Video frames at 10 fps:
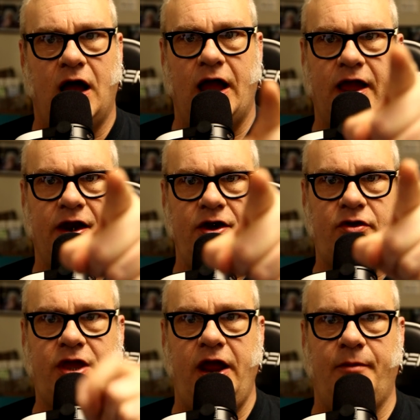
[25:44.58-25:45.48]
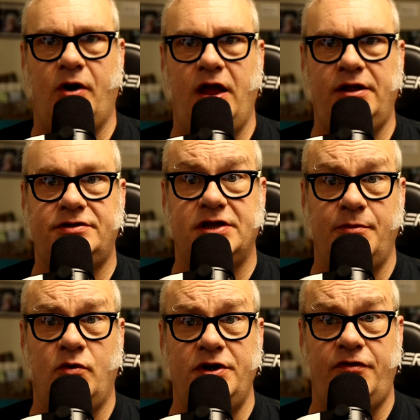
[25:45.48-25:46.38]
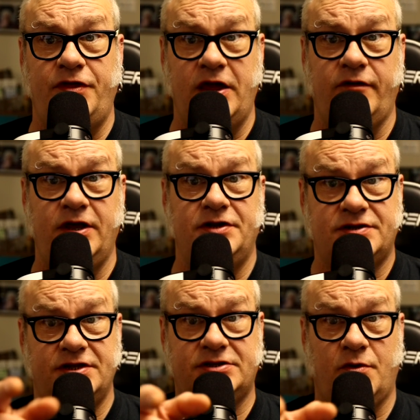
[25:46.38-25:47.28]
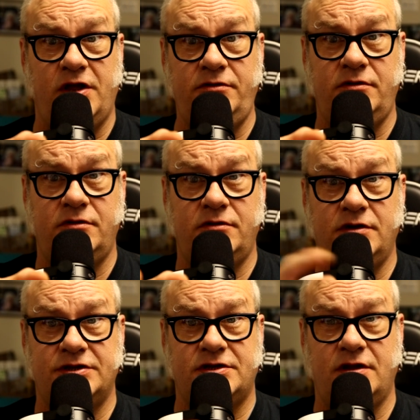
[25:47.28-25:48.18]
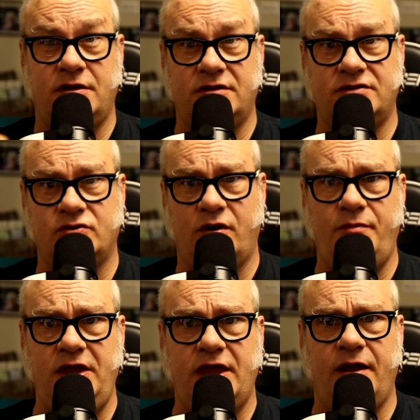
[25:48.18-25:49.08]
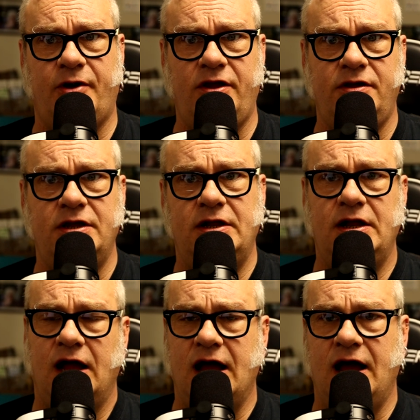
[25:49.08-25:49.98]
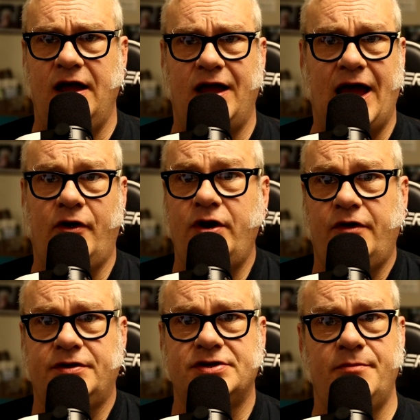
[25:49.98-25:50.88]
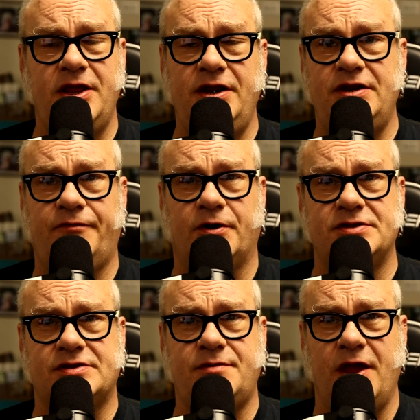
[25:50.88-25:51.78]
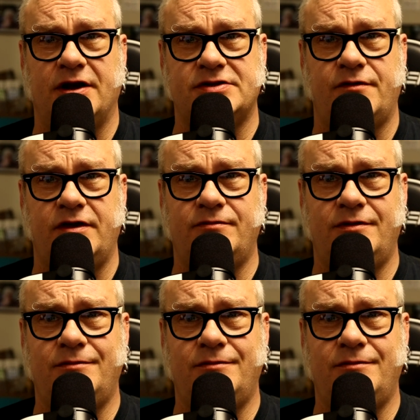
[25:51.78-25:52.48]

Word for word: I got a new camera. Tell me what you think of it. It's this one. It's the sort of B camera. Uh, I don't know if there's going to be any difference, to be honest with you.